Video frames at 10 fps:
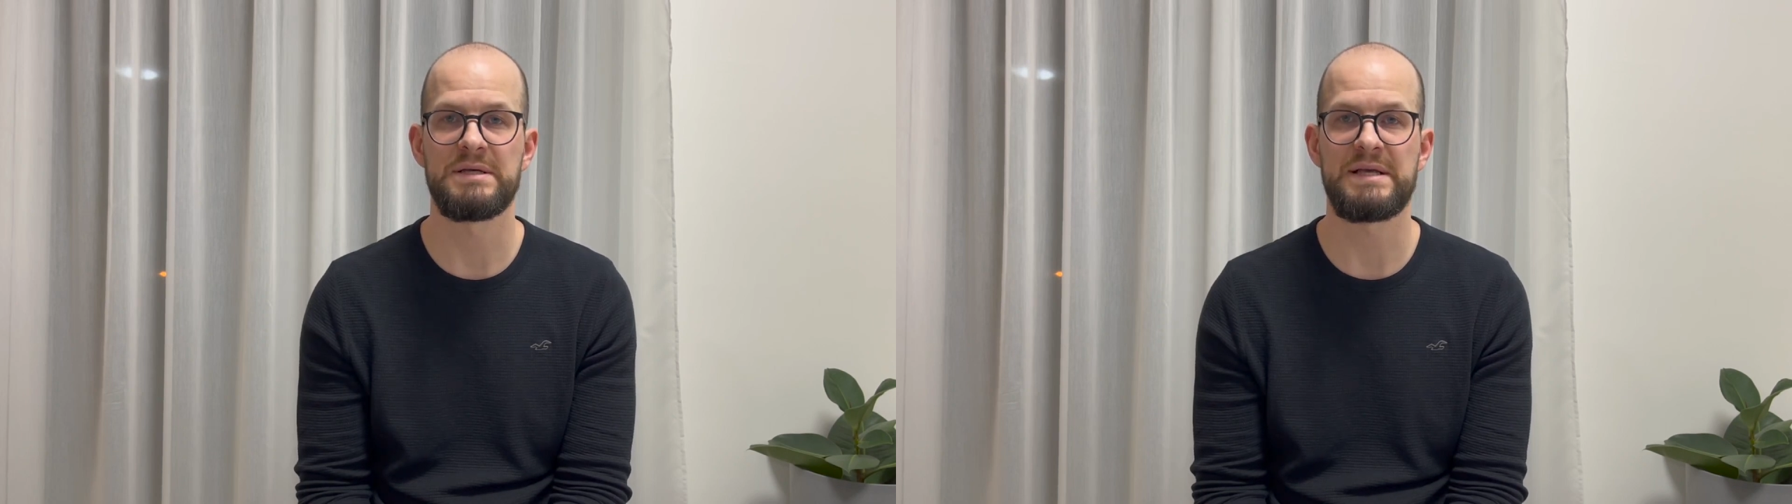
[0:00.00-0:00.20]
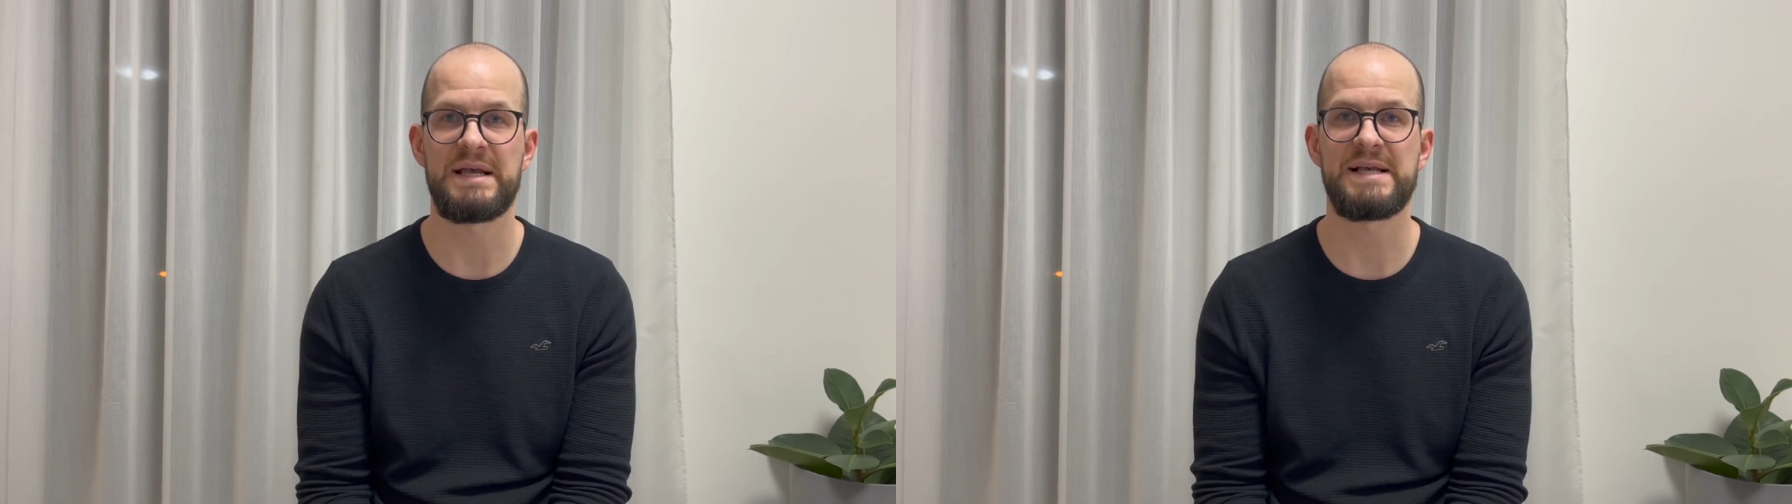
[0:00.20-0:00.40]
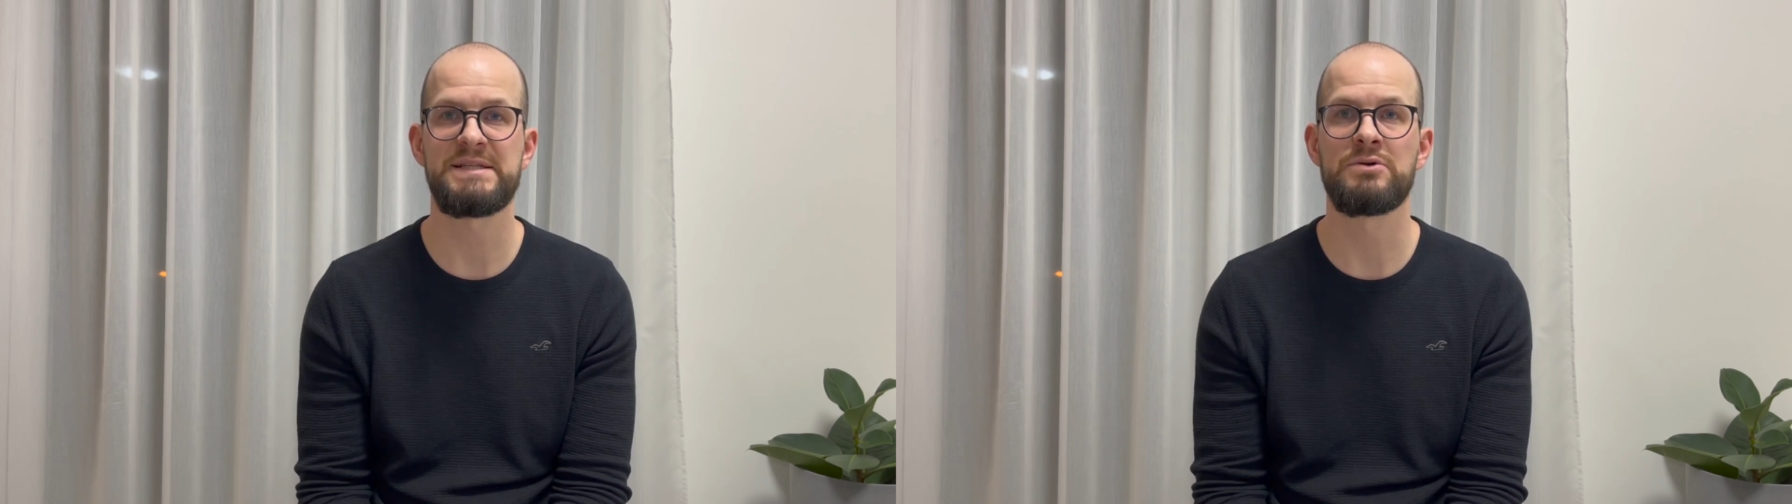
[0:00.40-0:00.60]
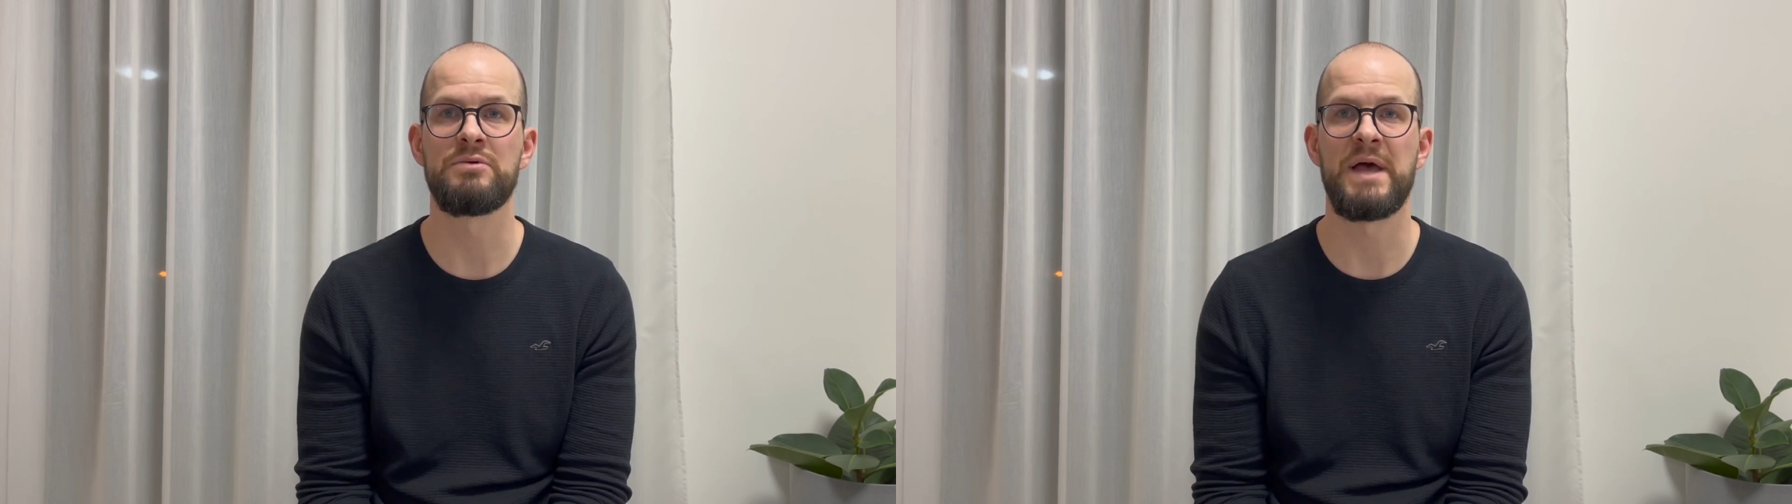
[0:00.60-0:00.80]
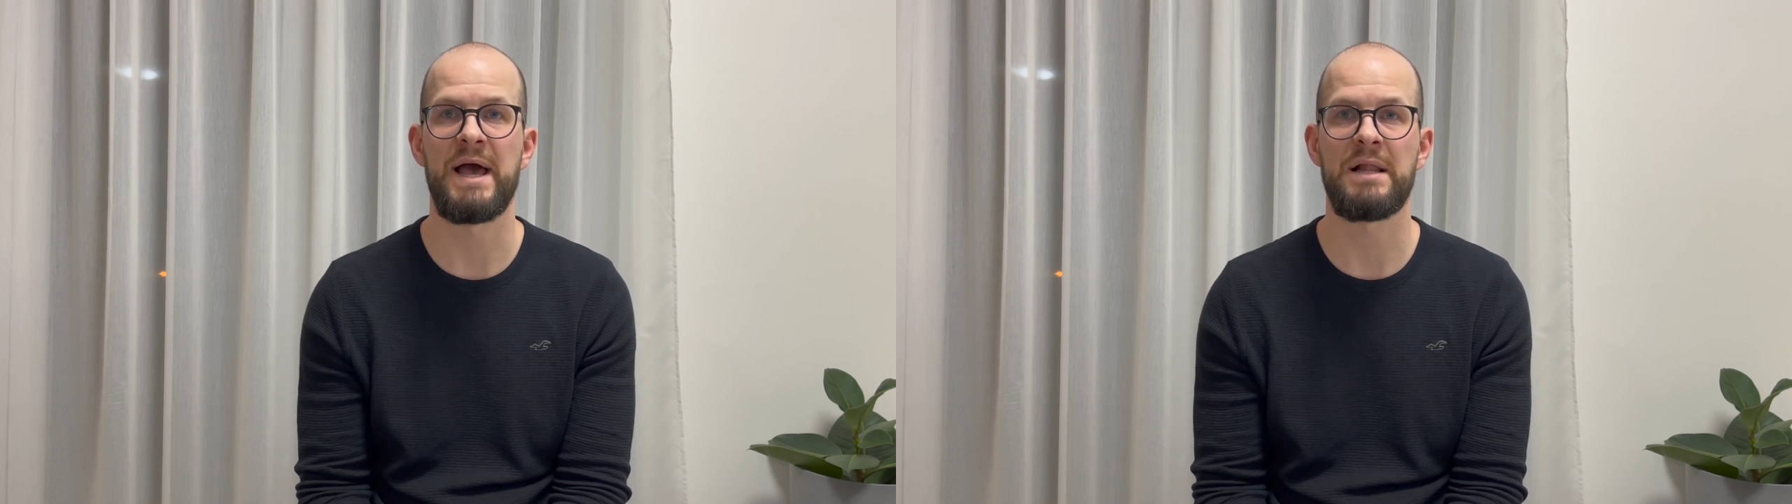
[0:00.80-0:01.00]
as it could
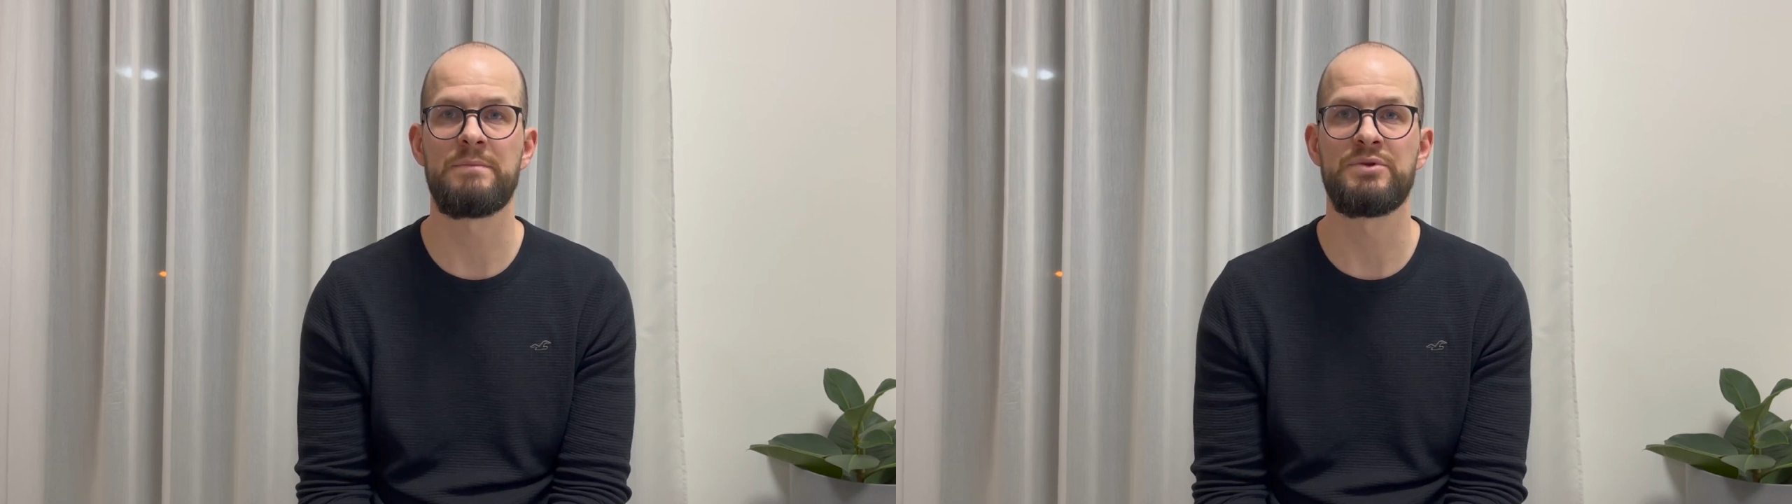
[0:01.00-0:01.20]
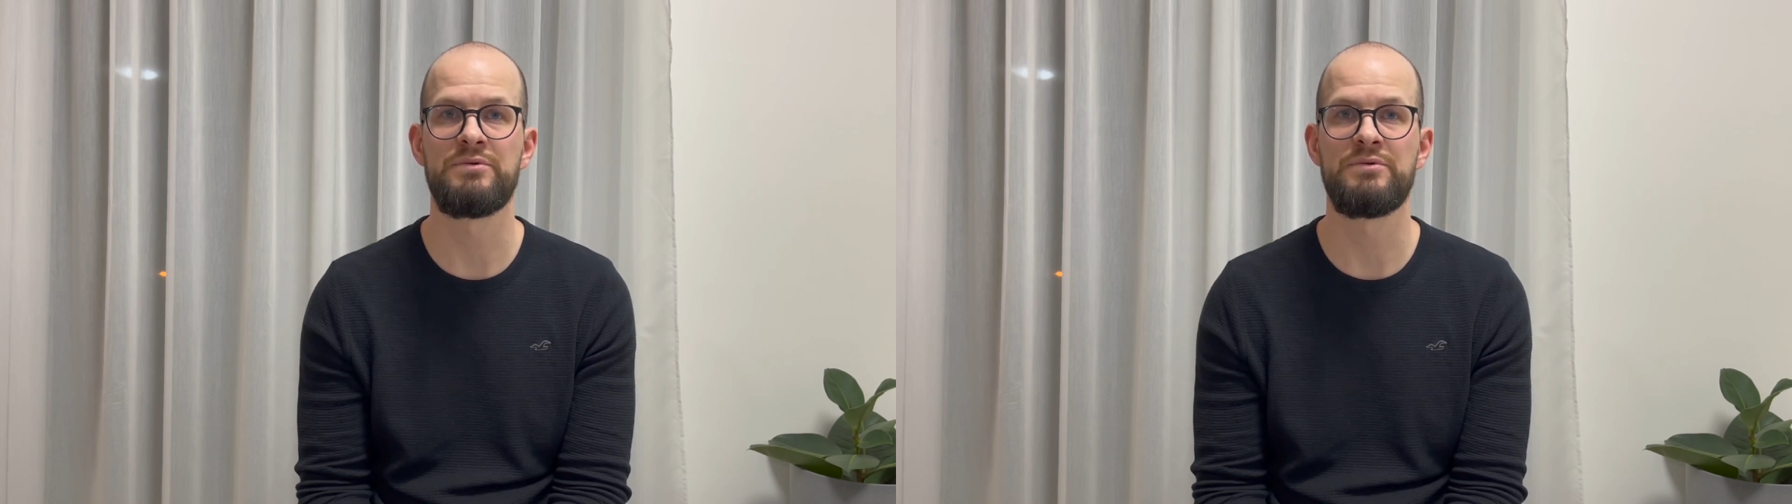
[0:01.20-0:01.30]
help to